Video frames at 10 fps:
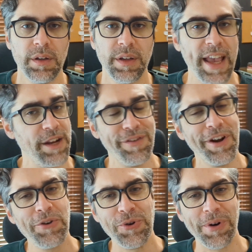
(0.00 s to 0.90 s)
And if you're
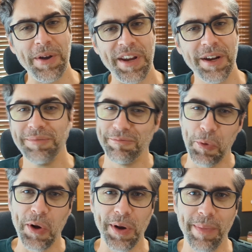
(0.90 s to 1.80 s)
not new around here,
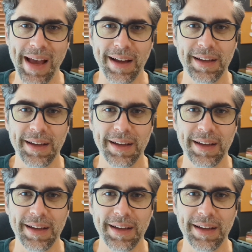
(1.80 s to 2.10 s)
welcome back.